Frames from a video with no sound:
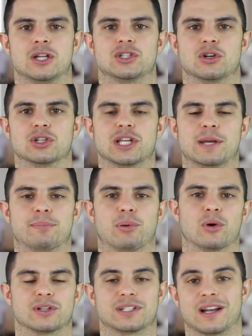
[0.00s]
So it's
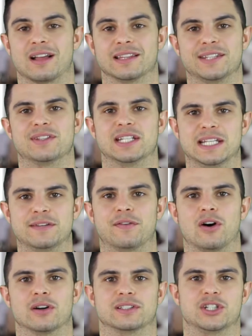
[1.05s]
important to not leave the
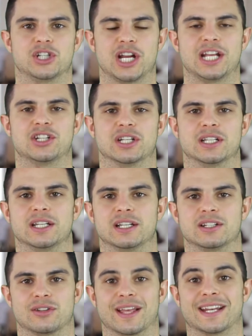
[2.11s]
default and to change it
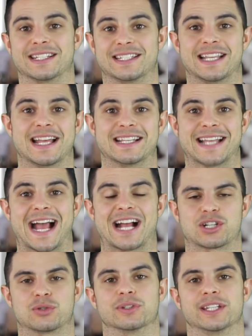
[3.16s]
so that it says
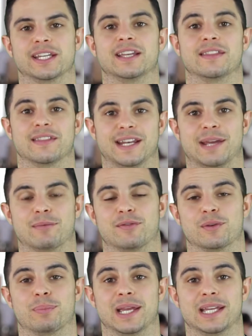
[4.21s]
actually the name
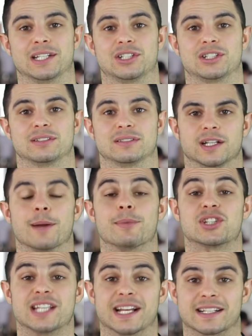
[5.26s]
of your page.
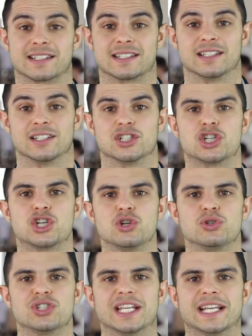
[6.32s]
Number six,
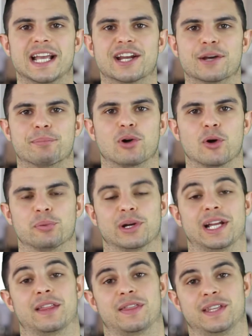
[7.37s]
choosing an
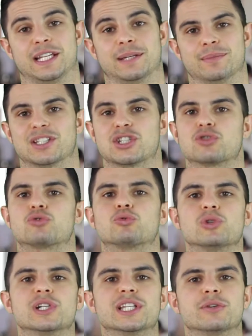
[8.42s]
appropriate theme. This is
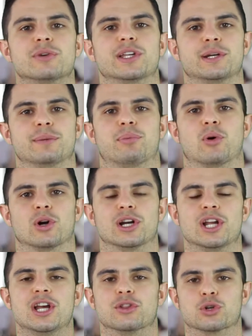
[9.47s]
really
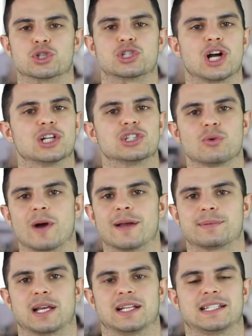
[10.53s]
important. There's tons of
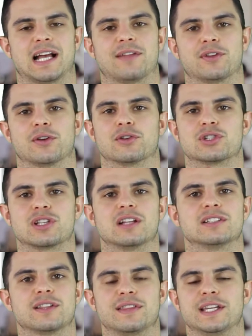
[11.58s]
websites out there. There's
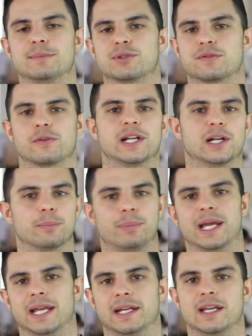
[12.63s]
tons of themes, free or
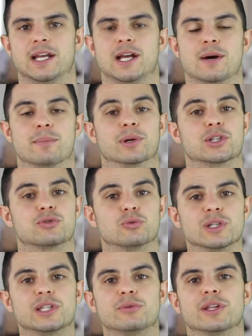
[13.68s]
paid, but it's
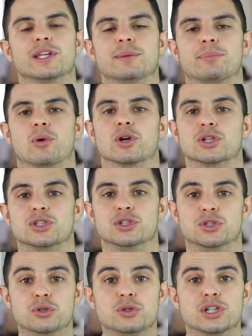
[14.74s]
really important to
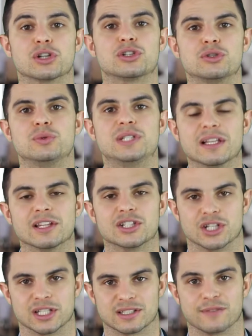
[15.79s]
do your due
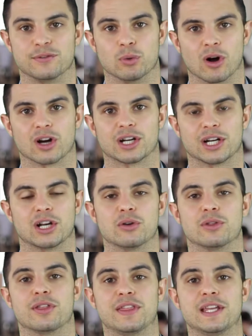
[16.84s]
diligence if you are going to
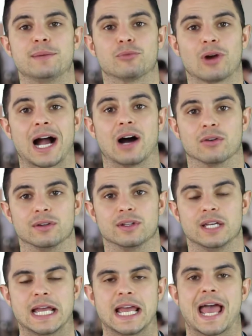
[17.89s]
go the theme route
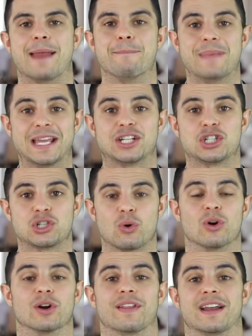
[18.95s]
and make
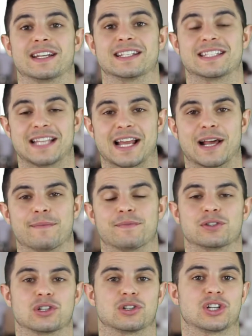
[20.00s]
sure that it is set
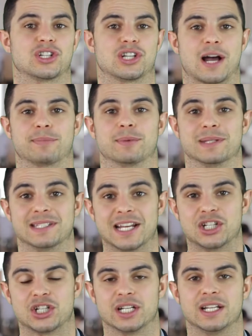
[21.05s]
up for search engine
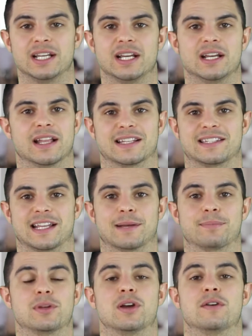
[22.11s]
optimization, that's set
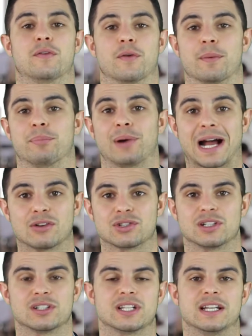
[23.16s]
up for the
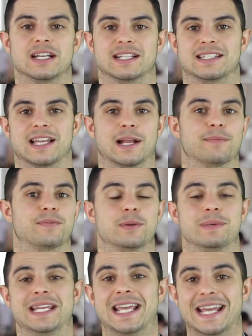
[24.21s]
browsers, it's set up
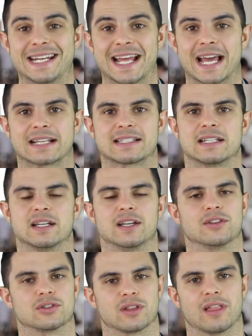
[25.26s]
to be indexed.
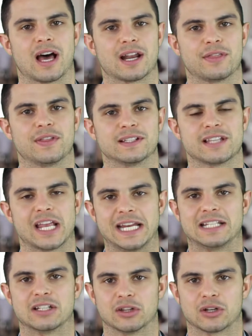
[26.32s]
There's a lot of things that
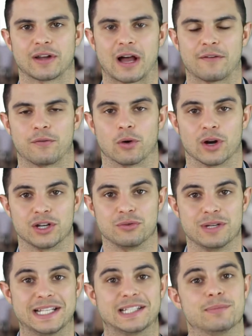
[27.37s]
you need to look out for, and
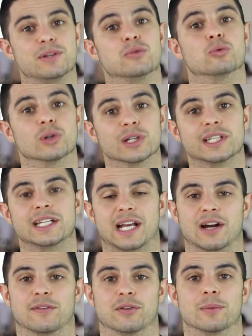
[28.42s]
you need to be really
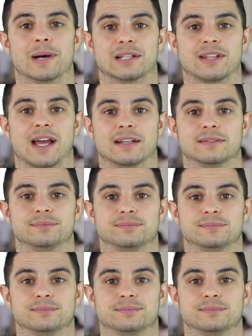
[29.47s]
careful about that.